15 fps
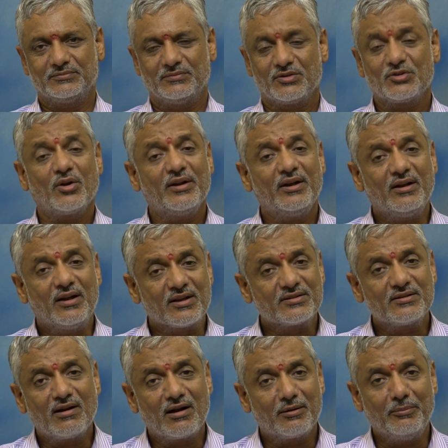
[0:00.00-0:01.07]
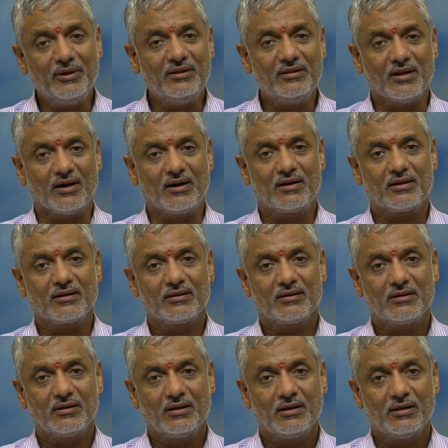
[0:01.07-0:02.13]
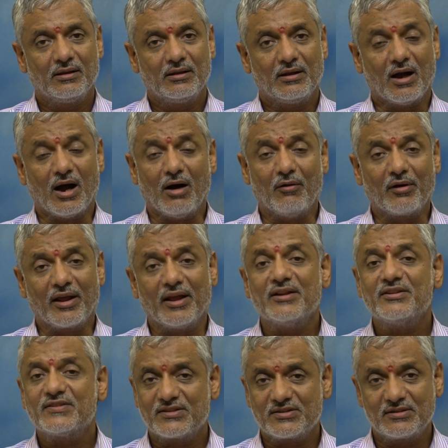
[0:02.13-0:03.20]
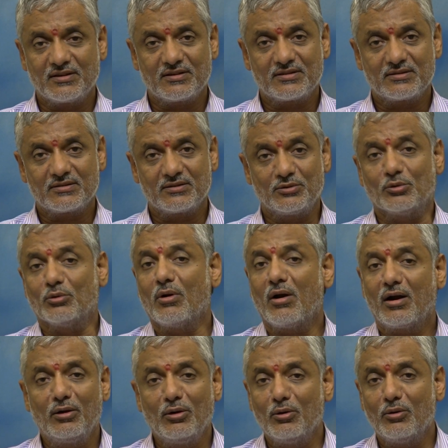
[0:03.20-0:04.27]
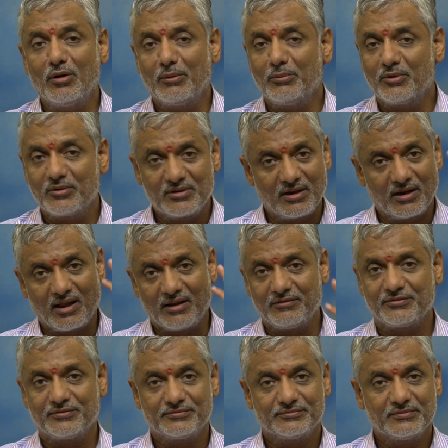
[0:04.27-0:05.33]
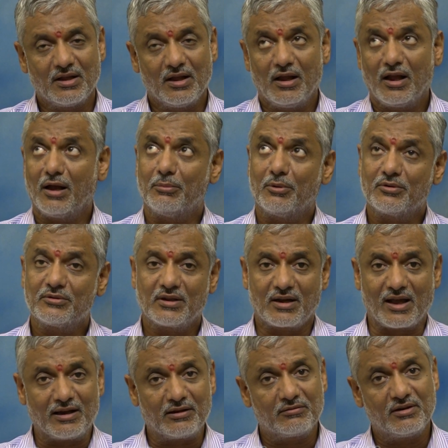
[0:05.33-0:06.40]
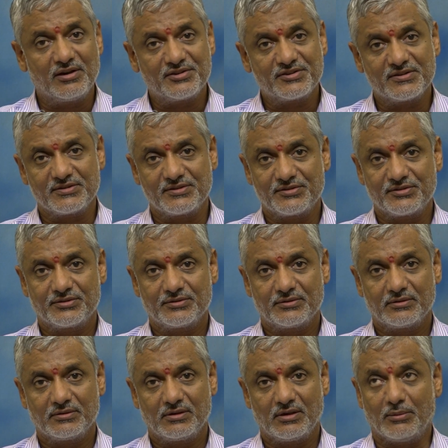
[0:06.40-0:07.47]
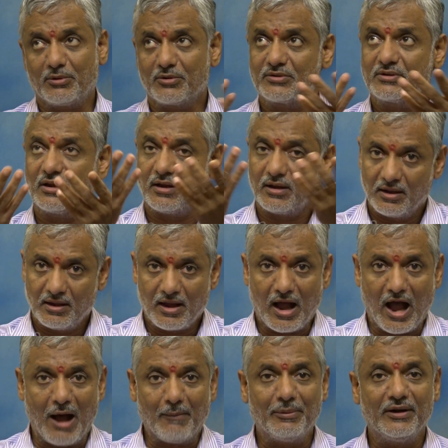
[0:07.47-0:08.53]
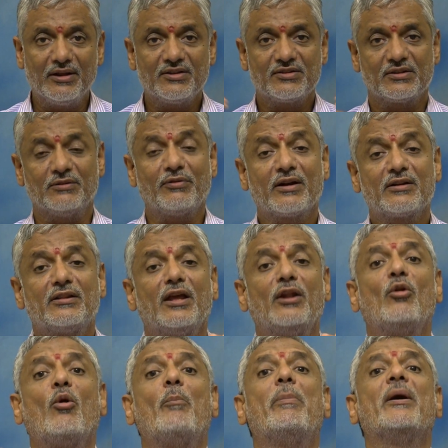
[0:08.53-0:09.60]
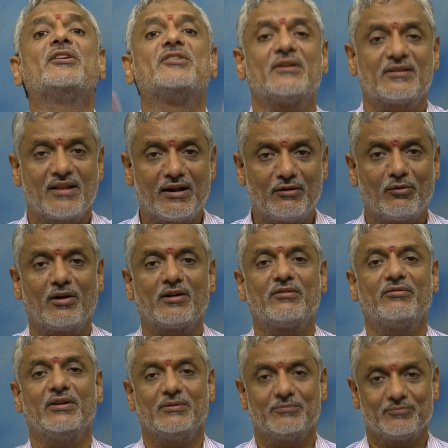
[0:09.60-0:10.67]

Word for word: So it does not mean that our ancestors do not know about the life, about the calculations, about the happenings. In fact, they know better than what we.